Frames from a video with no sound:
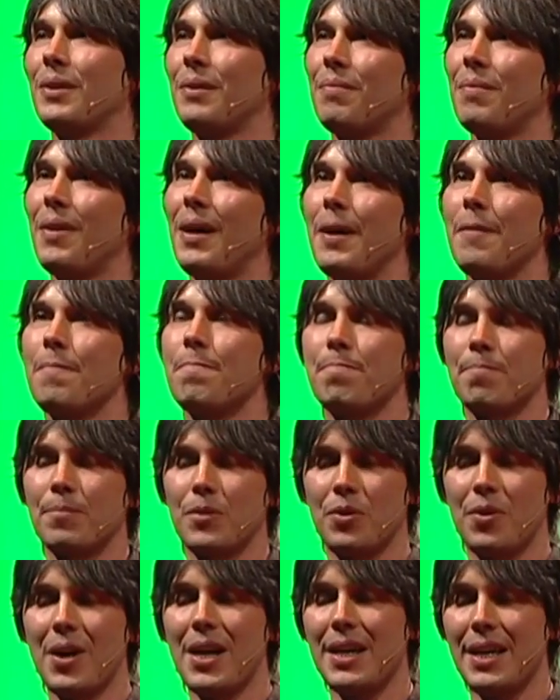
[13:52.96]
one of my
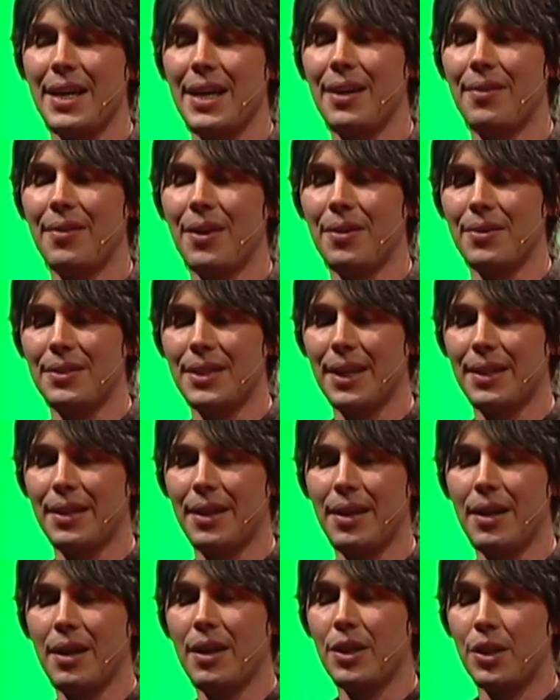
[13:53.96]
great heroes, had
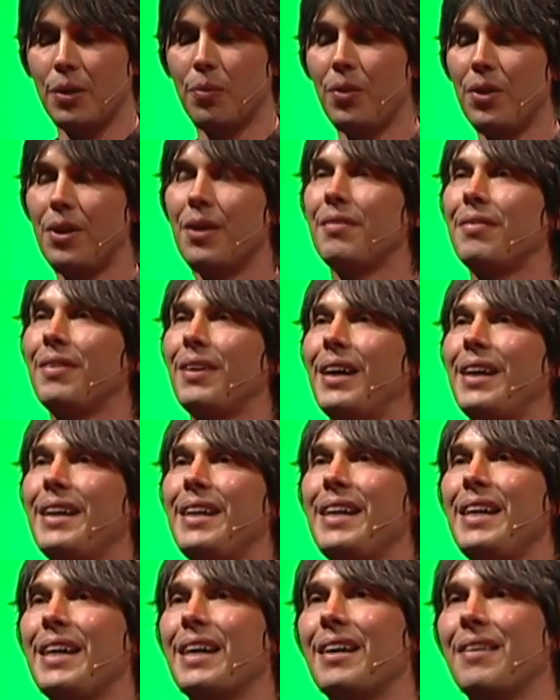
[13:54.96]
the, the wonderful
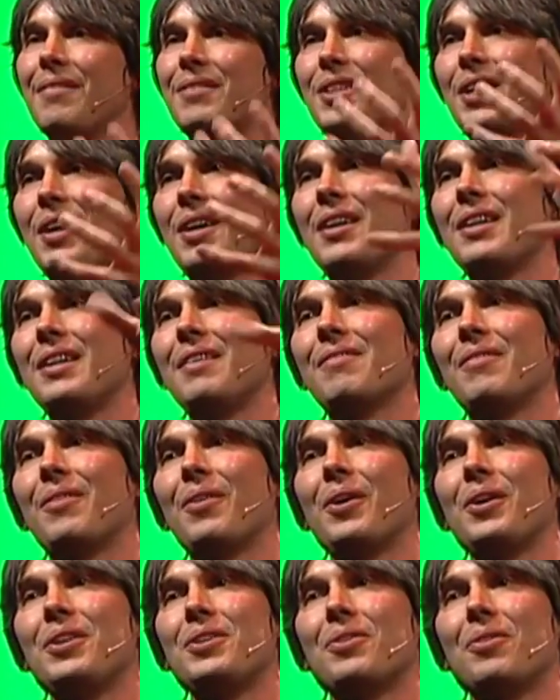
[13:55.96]
idea of turning
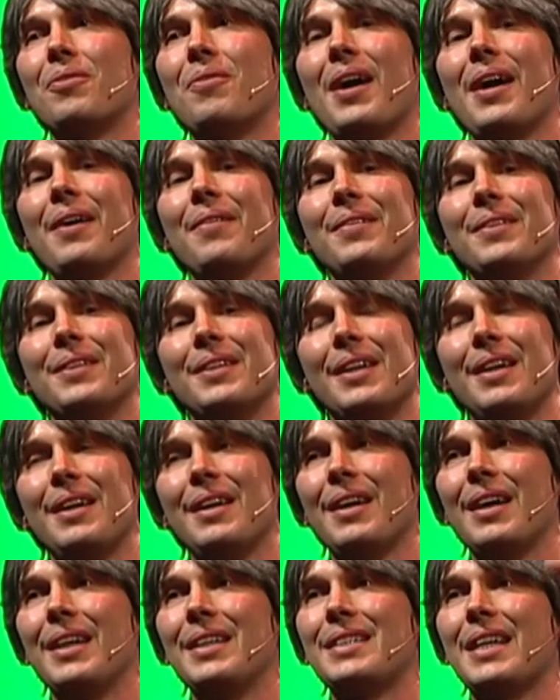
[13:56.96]
Voyager around
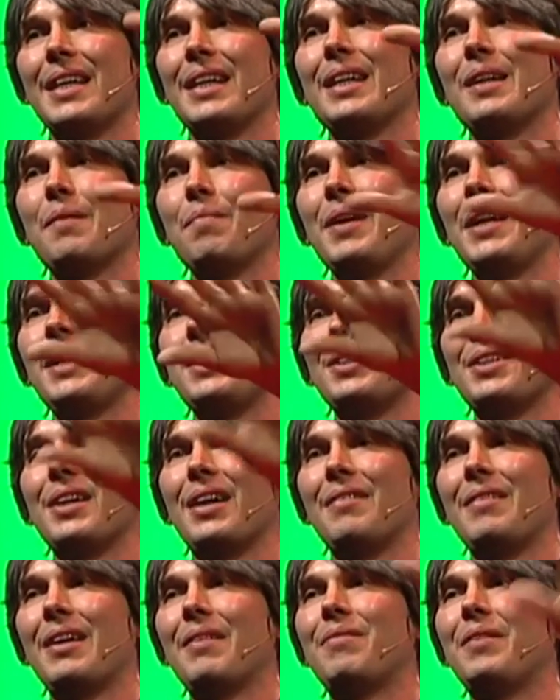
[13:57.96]
and taking a picture
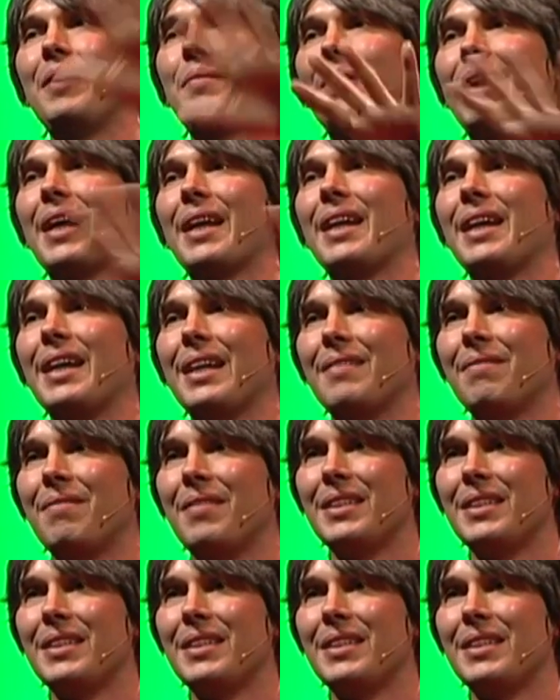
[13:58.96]
of every planet it had